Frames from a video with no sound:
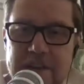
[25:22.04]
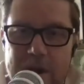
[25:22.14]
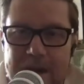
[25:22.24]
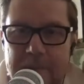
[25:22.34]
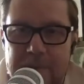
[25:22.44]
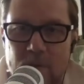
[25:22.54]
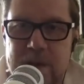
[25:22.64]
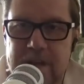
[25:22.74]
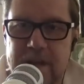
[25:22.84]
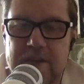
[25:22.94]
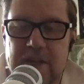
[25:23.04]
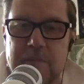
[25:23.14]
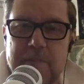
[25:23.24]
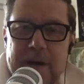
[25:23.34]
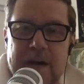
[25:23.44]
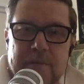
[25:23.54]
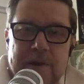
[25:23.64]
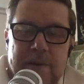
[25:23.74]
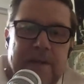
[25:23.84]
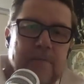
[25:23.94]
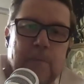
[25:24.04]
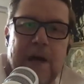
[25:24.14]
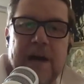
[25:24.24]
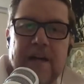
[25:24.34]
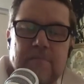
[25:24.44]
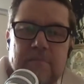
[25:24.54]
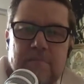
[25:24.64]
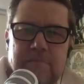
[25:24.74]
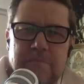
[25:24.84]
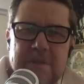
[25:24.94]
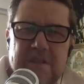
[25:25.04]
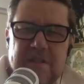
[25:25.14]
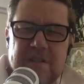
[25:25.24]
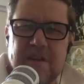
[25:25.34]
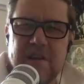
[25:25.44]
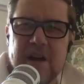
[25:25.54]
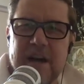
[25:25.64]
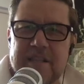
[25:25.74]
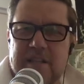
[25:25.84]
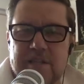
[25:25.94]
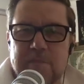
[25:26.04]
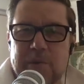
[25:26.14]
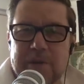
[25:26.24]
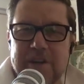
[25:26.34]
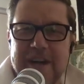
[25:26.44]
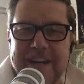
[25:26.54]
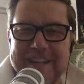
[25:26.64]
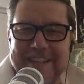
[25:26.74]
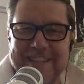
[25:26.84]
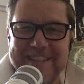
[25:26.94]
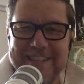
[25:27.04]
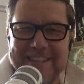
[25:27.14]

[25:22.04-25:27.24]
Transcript: so you have one up me. and one down. You can yes, be part mate. preppy oh, and part. Isn't it? Oh, I was, IT support guy. I was